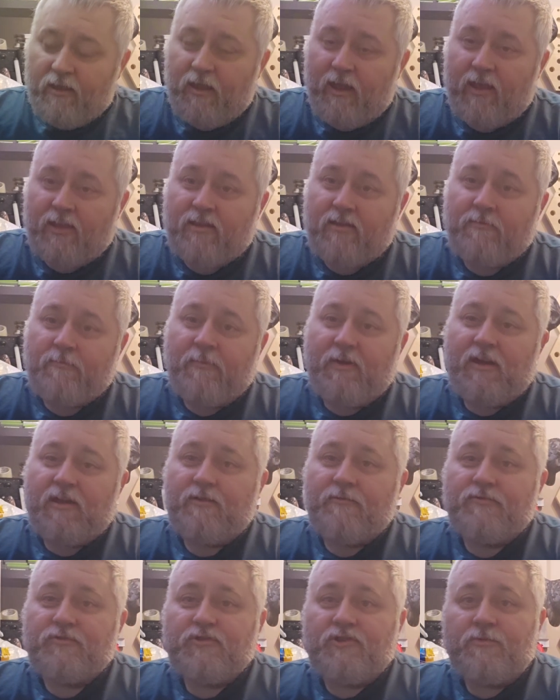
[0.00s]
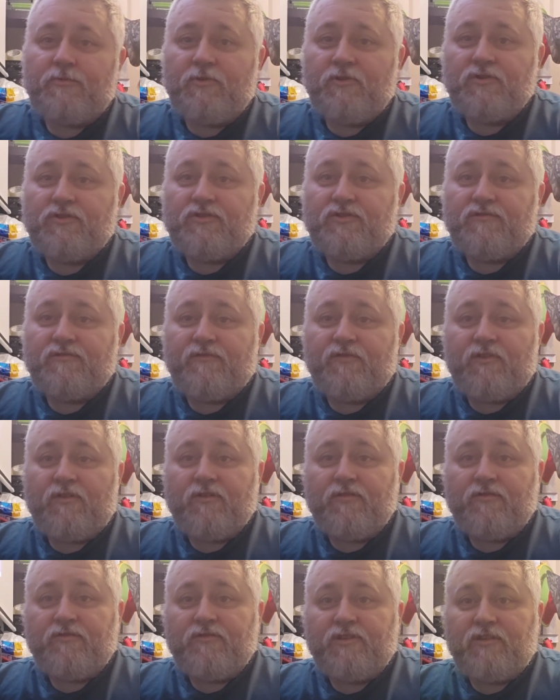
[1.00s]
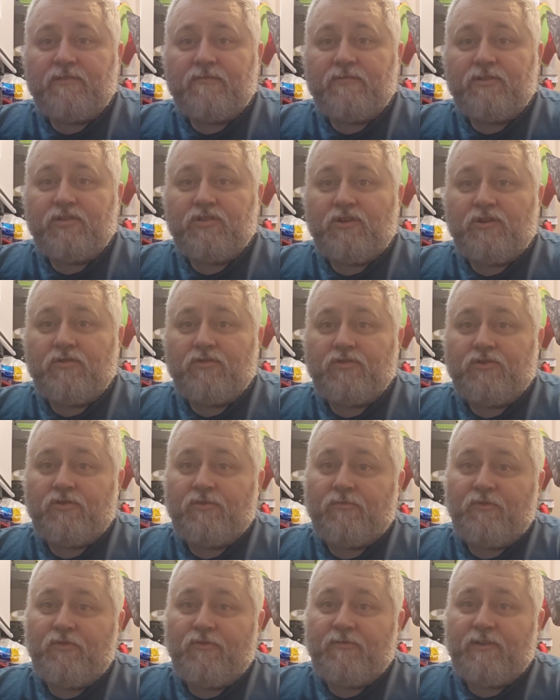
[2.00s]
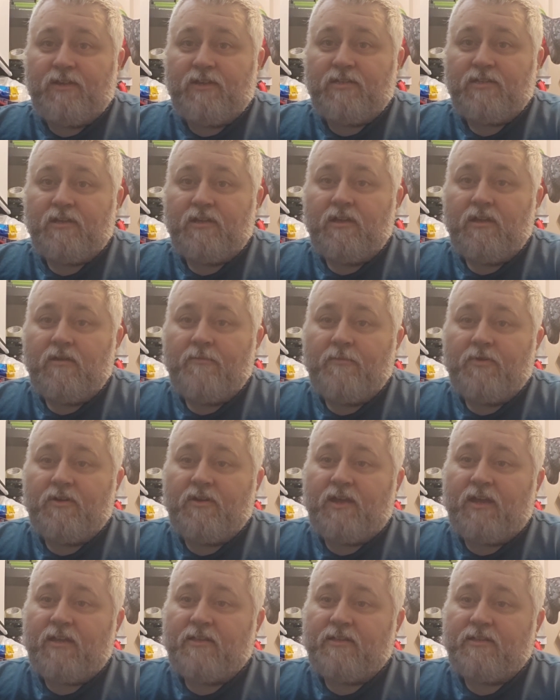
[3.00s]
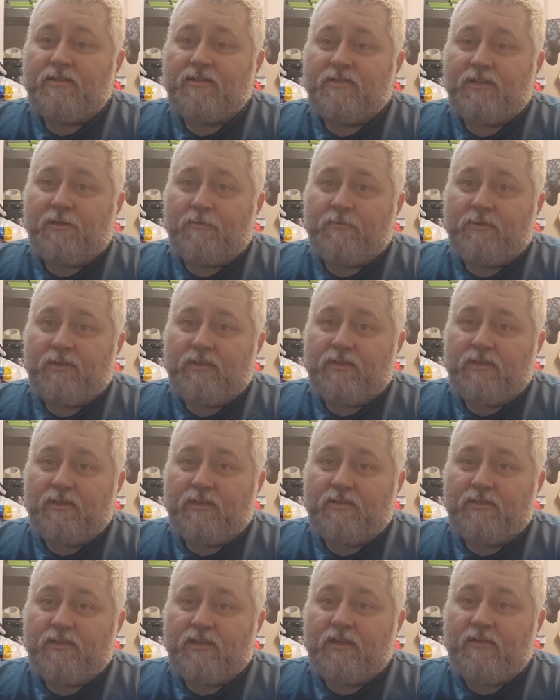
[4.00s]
I didn't mind it was commercials for other TV shows or movies, but not to sell me things.